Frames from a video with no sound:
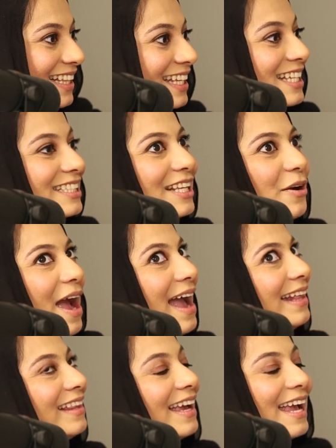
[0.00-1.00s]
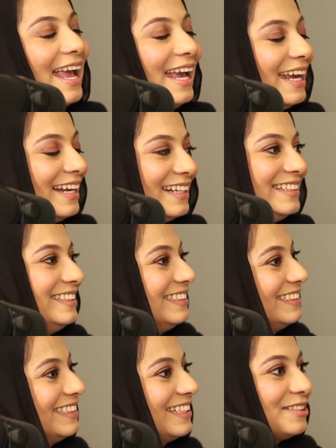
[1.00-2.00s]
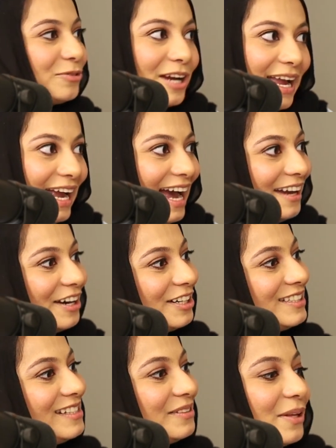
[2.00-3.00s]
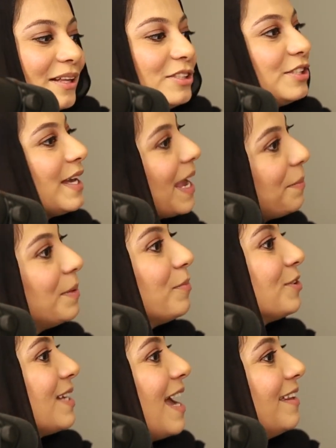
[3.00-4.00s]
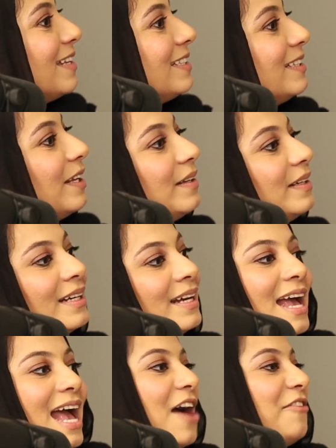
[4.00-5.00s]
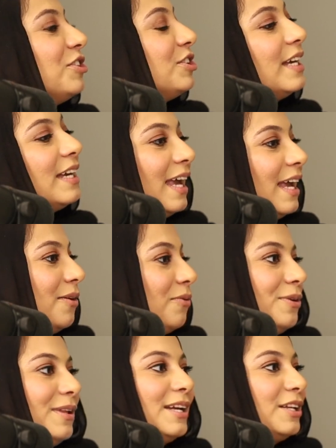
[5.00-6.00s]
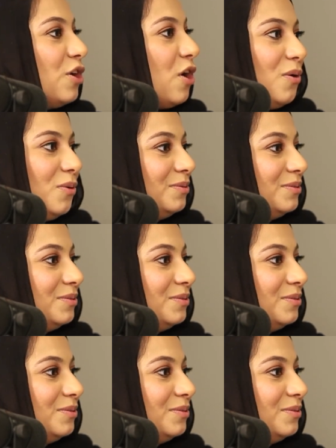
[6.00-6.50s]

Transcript: Because I had 8. Yeah. Because we're 8 at ours. So does 8 people sign this? And then after digging, we were no.